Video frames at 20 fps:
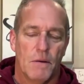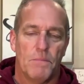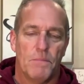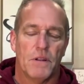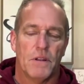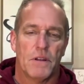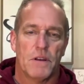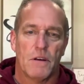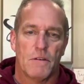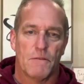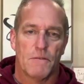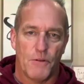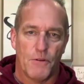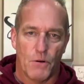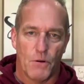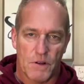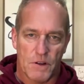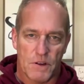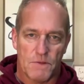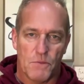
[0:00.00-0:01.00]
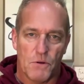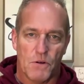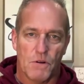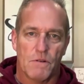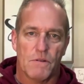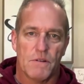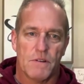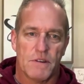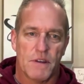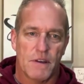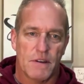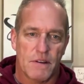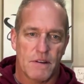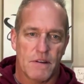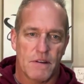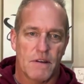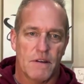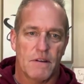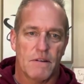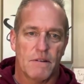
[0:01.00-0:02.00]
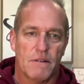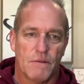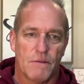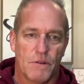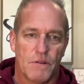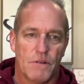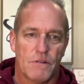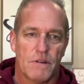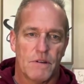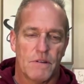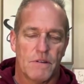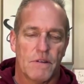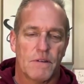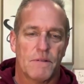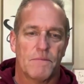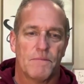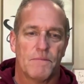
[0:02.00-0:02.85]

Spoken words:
Ability to focus more, is that what you're sensing?